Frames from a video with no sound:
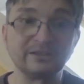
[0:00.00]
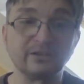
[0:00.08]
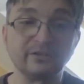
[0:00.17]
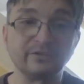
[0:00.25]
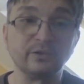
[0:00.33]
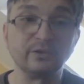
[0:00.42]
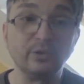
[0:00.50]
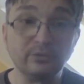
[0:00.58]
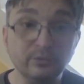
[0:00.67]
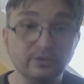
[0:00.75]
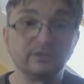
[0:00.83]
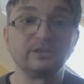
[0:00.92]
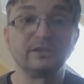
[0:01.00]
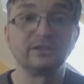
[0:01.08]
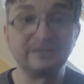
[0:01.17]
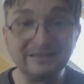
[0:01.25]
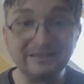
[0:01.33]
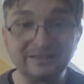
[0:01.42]
low
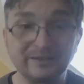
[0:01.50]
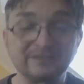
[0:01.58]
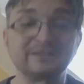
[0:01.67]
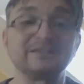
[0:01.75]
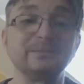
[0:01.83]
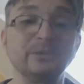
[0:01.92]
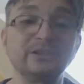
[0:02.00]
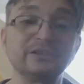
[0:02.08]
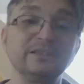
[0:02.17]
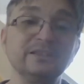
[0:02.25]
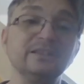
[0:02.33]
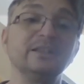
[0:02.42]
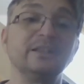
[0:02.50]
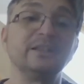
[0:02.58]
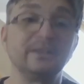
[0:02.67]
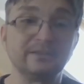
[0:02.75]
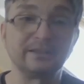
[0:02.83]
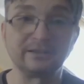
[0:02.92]
sequence similarity,
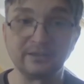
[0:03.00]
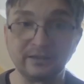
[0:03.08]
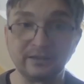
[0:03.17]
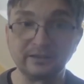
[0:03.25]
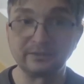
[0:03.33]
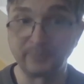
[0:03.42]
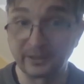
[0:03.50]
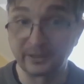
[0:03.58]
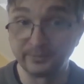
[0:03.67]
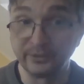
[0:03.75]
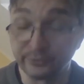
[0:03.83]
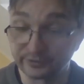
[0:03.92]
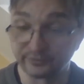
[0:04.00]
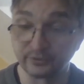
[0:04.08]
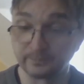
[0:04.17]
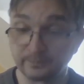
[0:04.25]
then it might be useful.